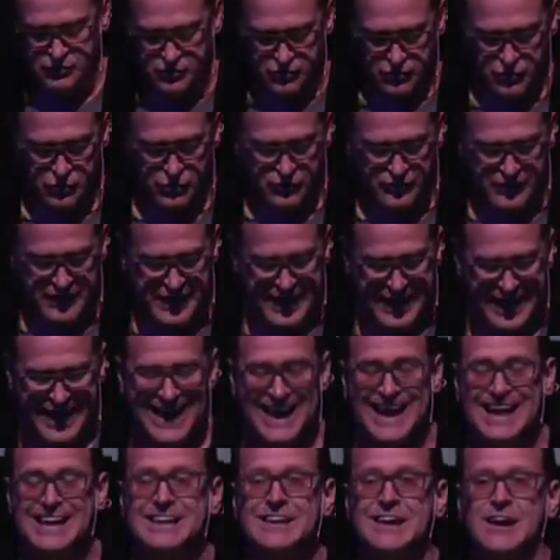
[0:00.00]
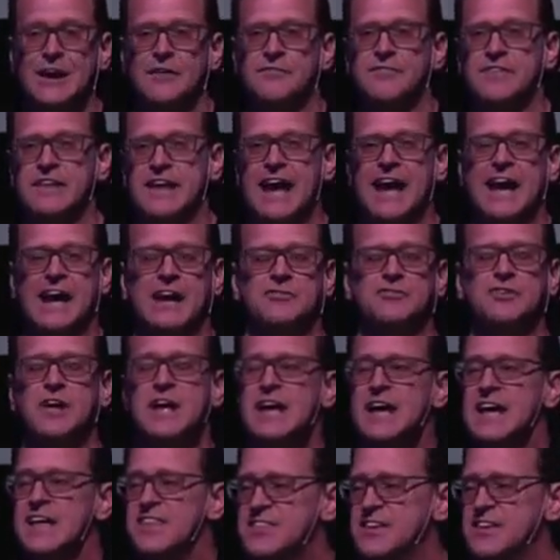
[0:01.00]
to the end of the age."